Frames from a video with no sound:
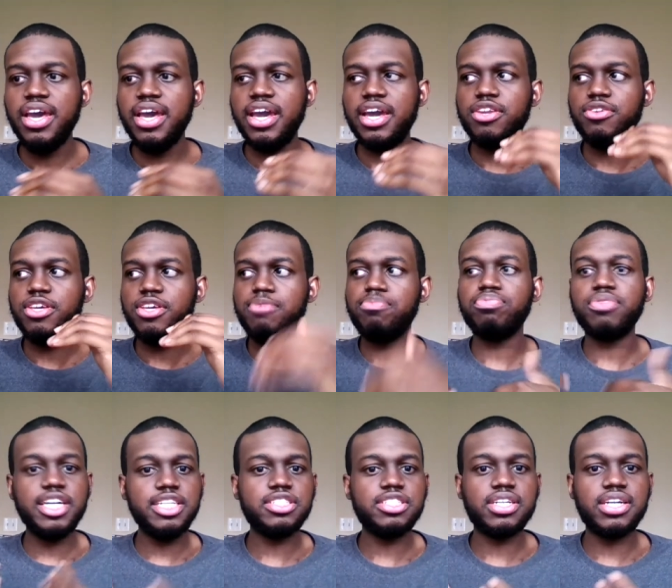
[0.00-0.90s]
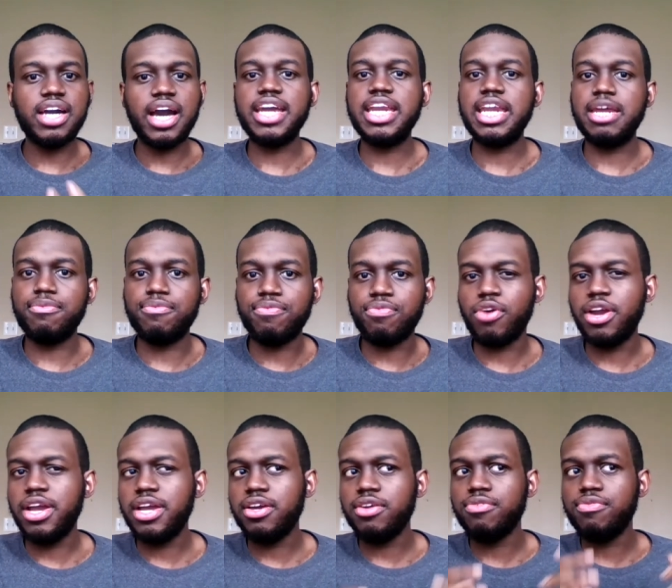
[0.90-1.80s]
And he plays a guy named
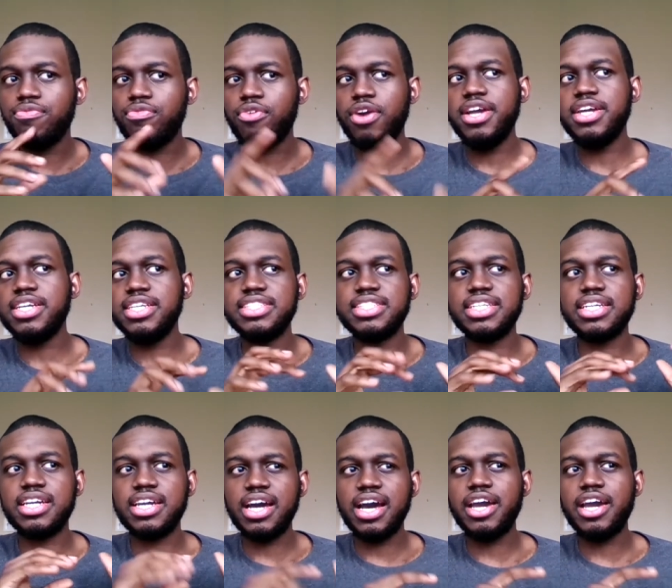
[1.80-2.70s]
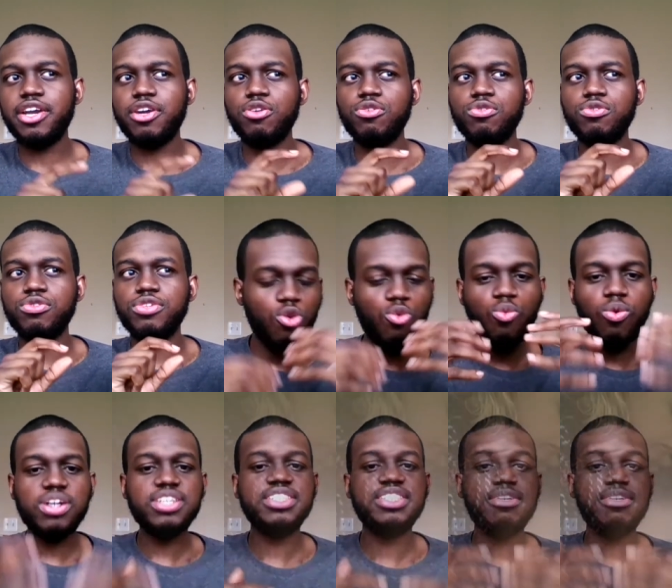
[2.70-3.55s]
Frank, and Frank is a guy who wants